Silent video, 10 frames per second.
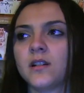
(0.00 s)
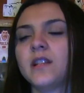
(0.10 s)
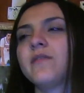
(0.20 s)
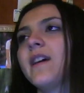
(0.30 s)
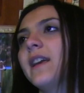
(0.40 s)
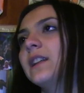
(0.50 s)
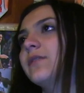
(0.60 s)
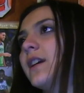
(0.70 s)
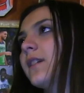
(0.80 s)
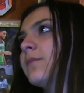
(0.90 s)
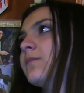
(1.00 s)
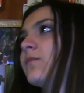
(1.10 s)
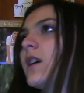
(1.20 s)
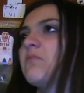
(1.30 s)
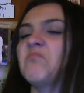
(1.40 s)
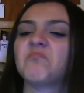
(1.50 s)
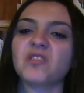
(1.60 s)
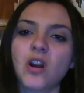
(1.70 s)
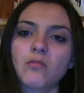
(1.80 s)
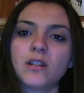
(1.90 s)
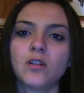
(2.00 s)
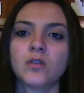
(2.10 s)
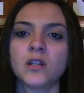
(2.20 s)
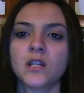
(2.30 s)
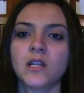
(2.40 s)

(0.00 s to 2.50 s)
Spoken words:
It's fake, right? It's not real.